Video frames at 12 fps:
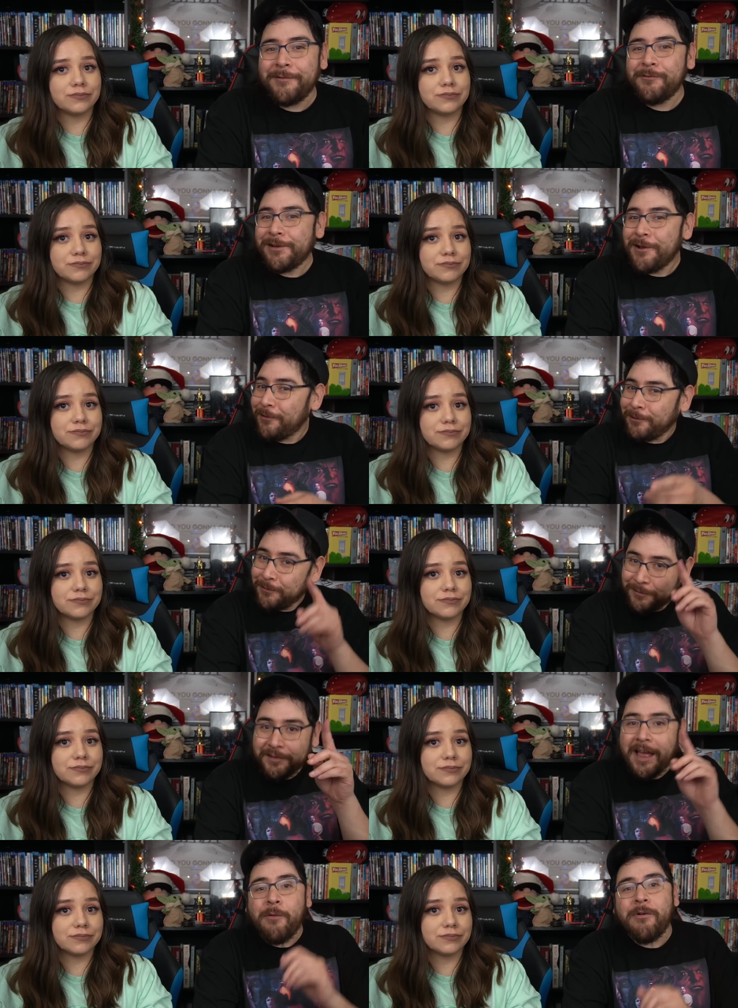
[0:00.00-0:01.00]
Speaker 1: and we know luke
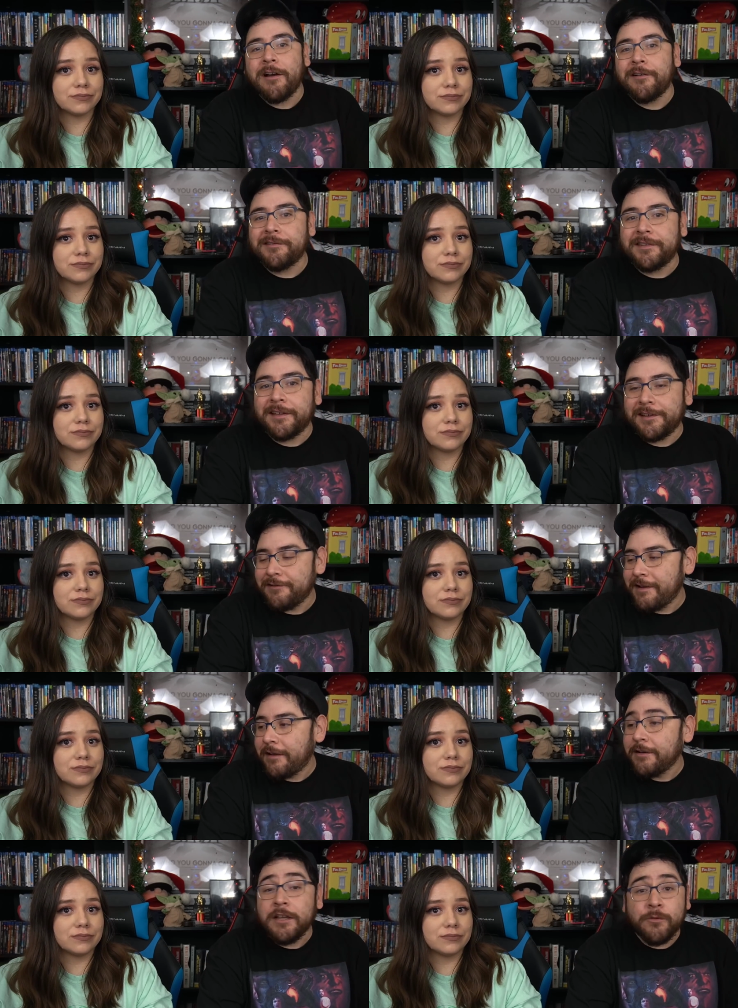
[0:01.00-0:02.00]
skywalker's kicking
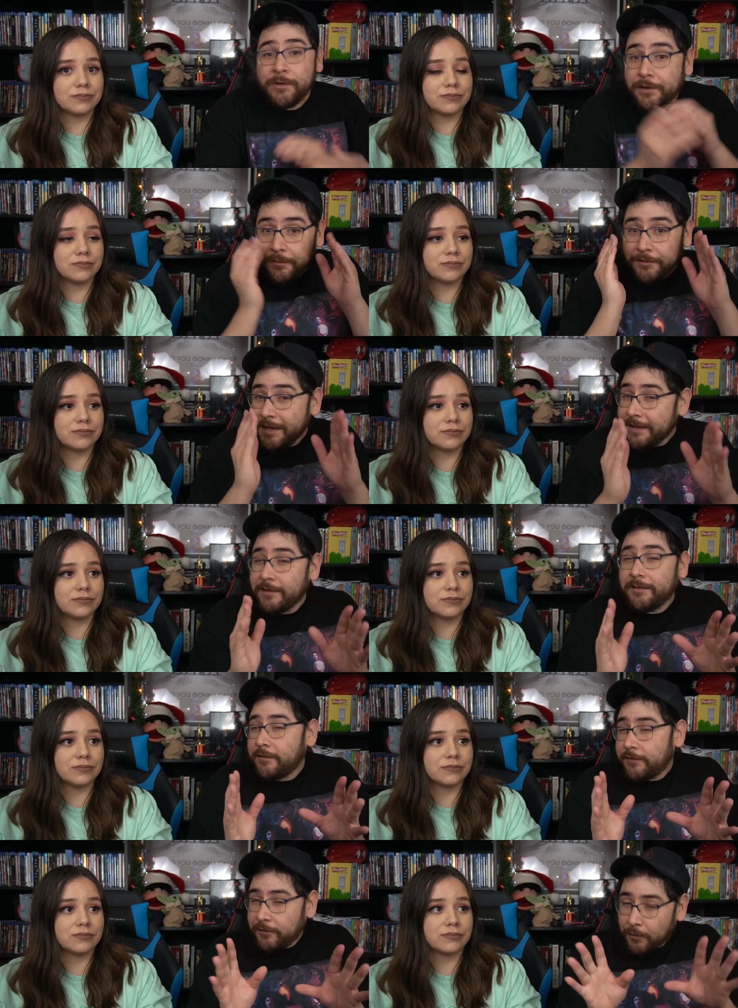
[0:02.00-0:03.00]
around we don't think
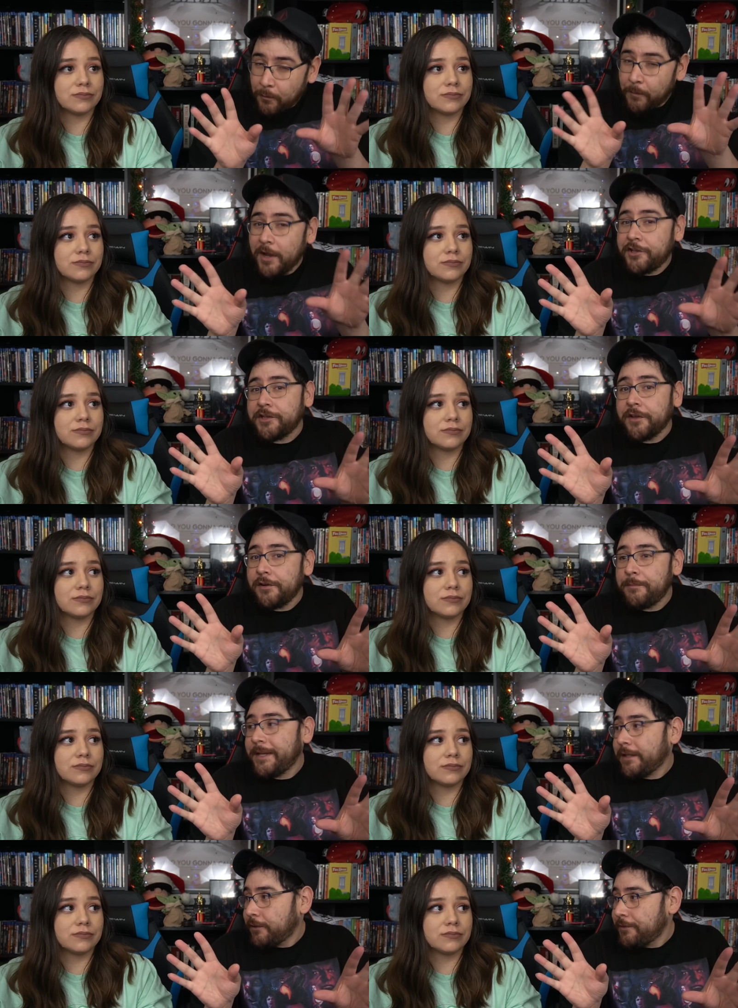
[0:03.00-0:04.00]
it's so much going to
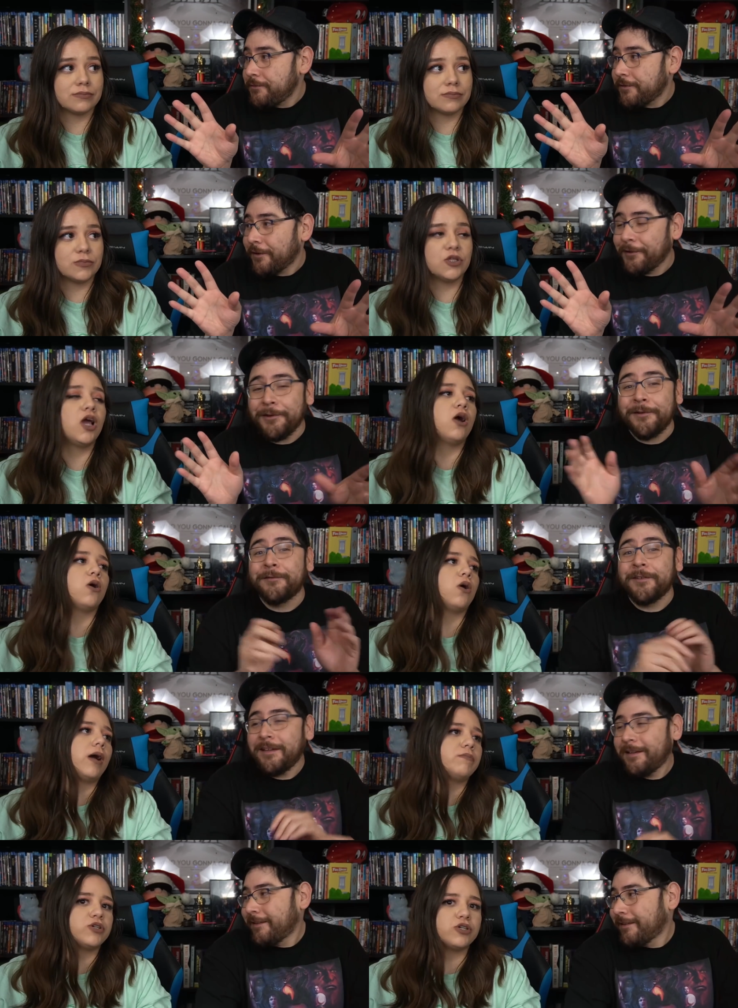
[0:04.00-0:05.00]
be luke although no
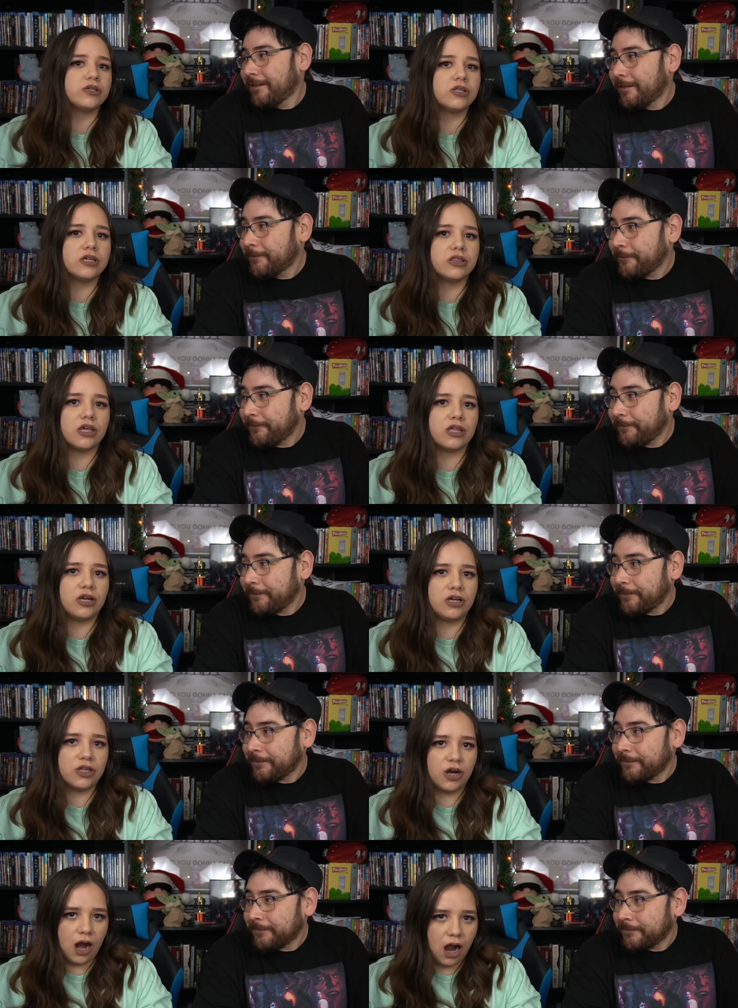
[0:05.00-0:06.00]
Speaker 2: i'm sure that
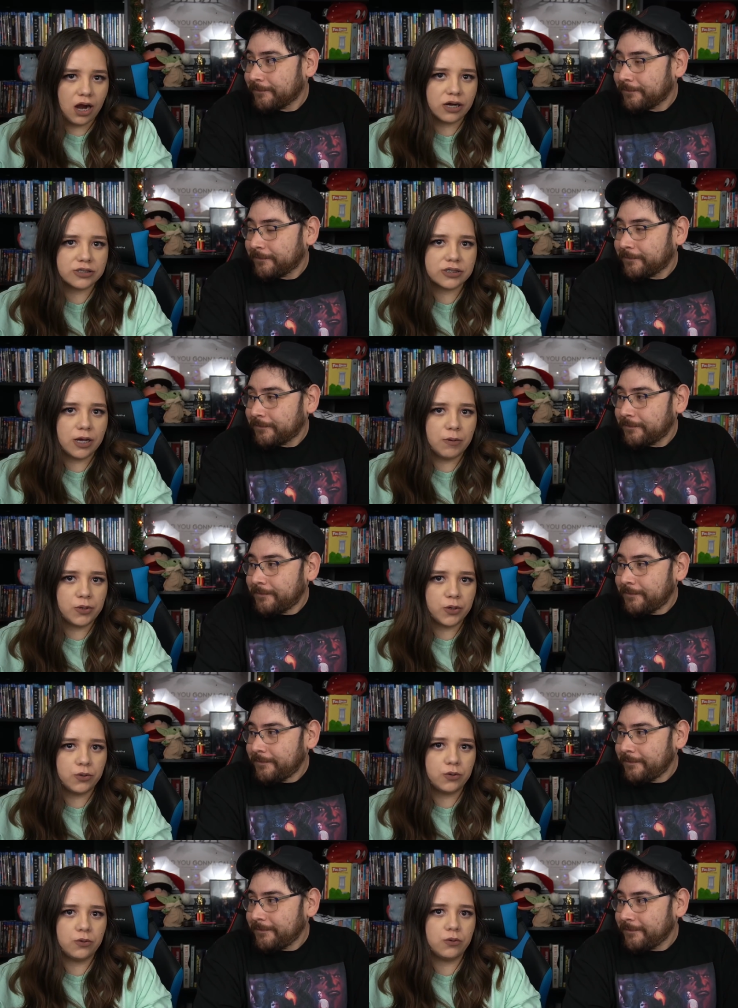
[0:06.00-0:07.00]
there, there are some
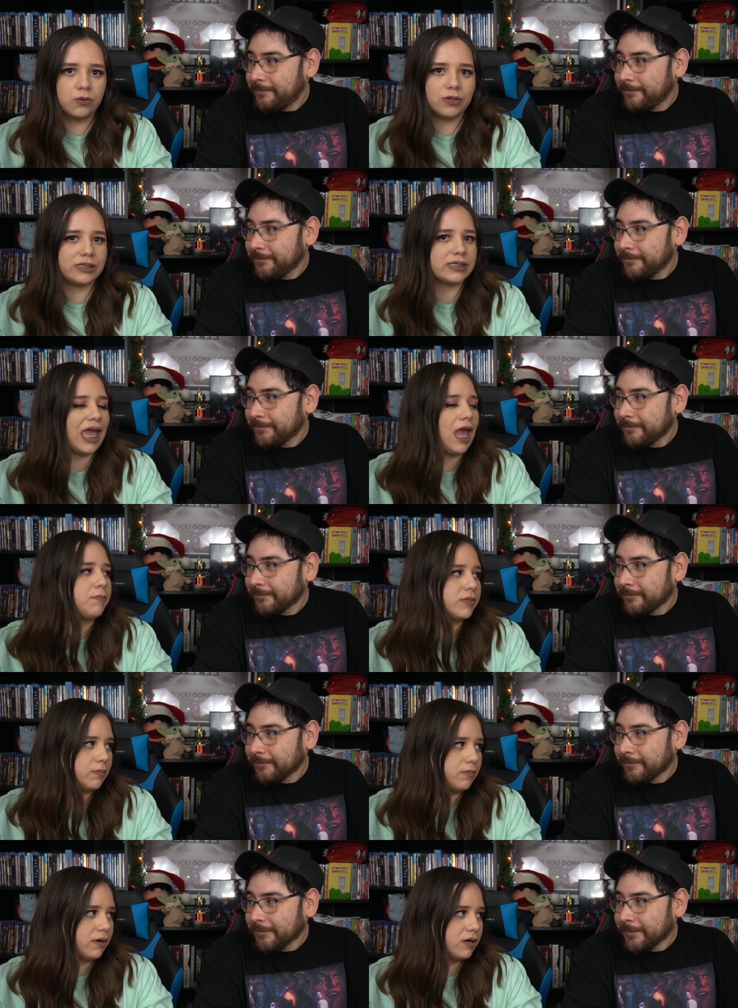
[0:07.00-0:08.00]
who
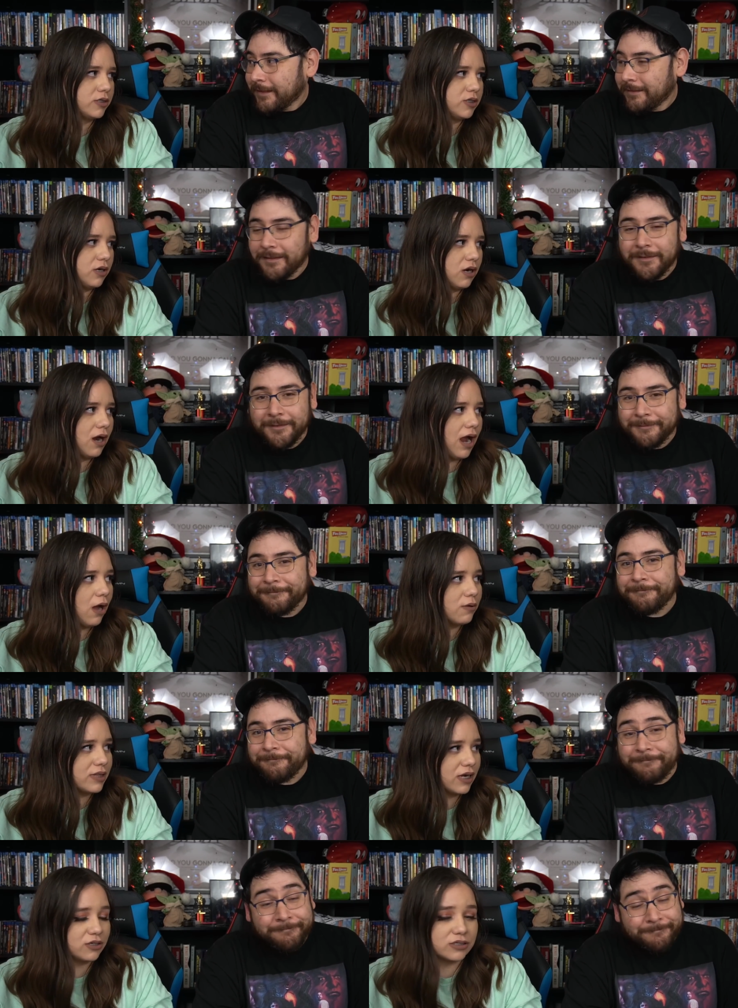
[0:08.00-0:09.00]
escaped the purge and are
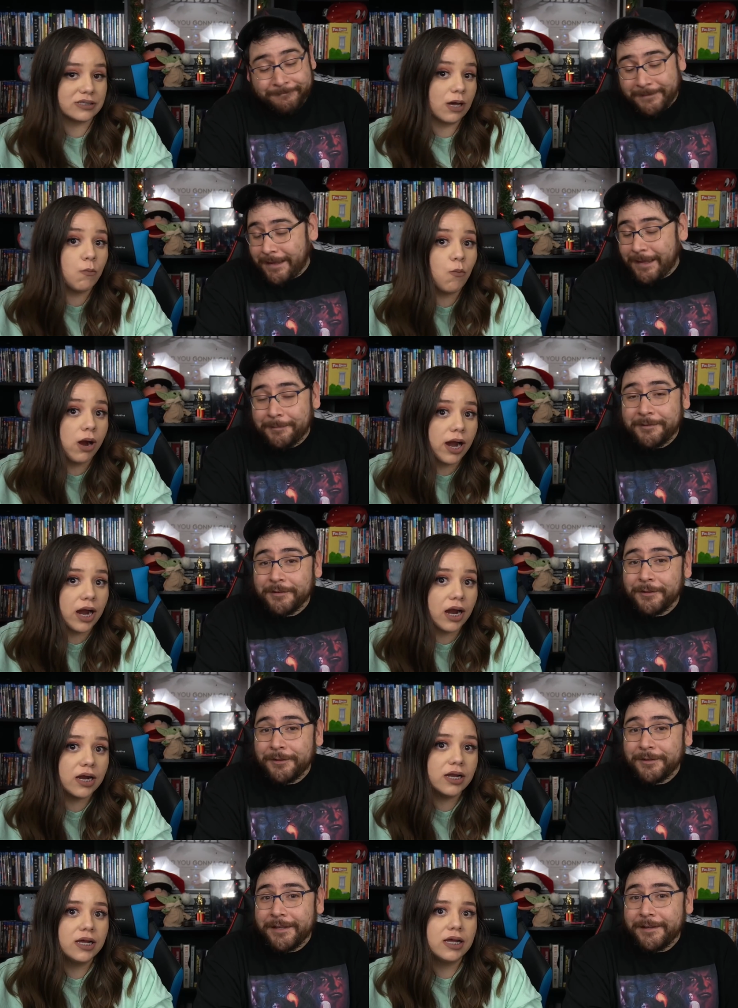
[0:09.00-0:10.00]
out there somewhere
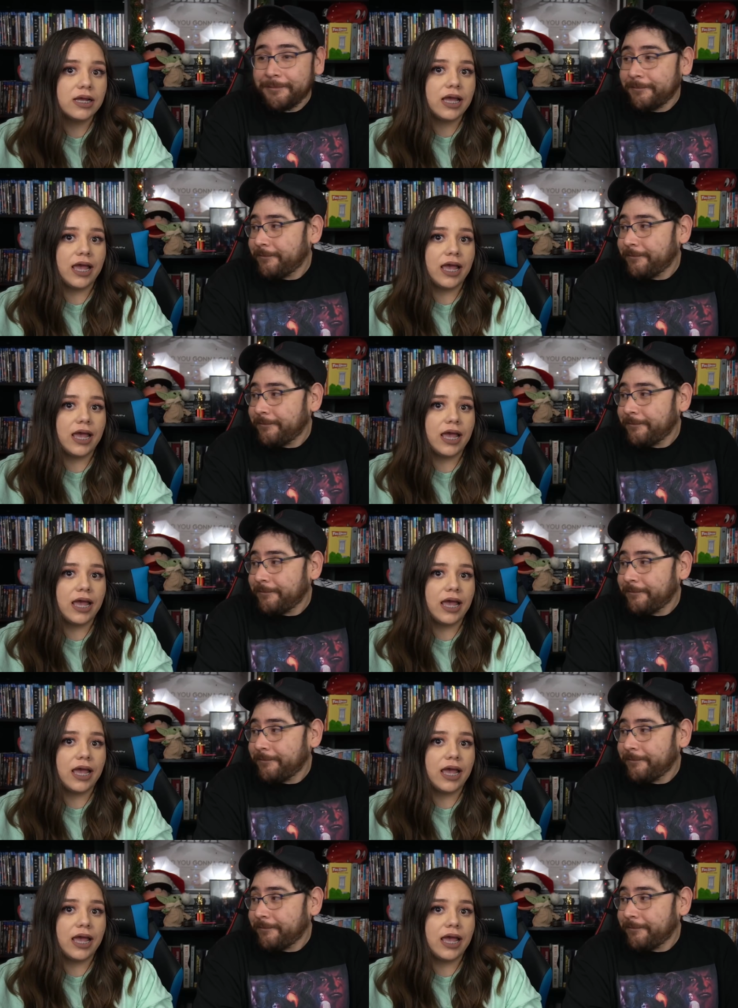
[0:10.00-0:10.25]
absolutely